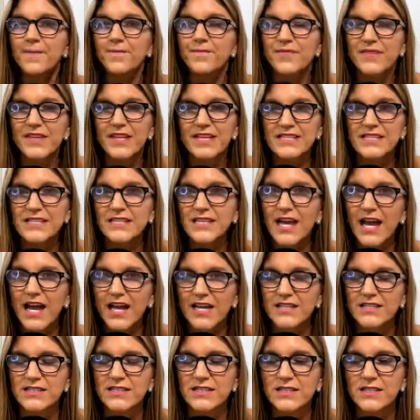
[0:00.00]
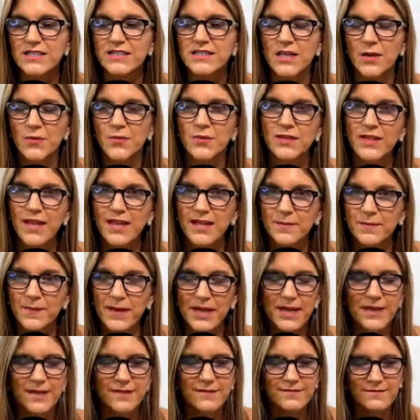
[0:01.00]
Listen, guys, someone like
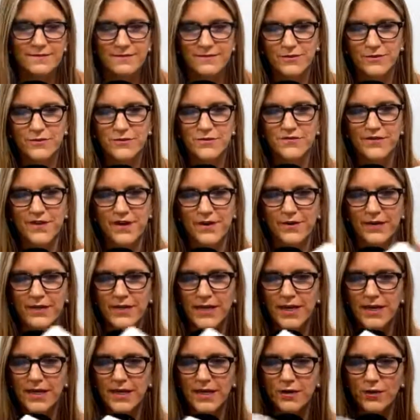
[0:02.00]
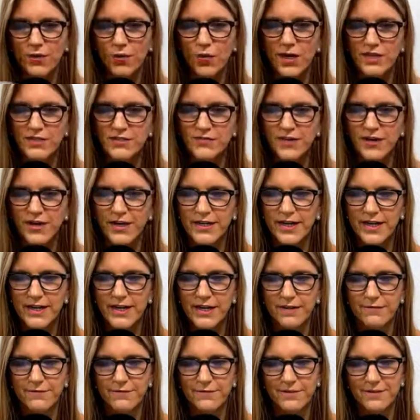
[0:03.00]
me who's was very
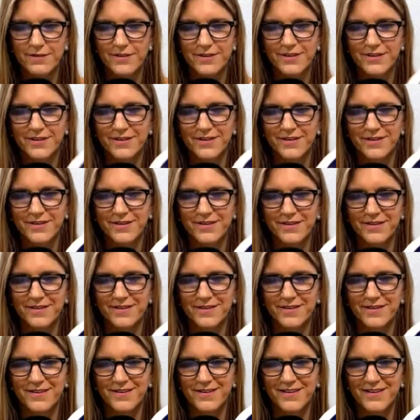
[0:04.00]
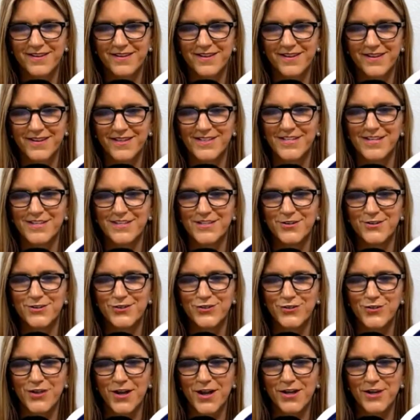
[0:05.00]
naive, it says here,
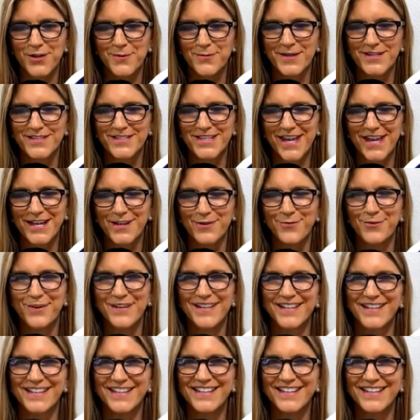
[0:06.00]
do not commit to anyone.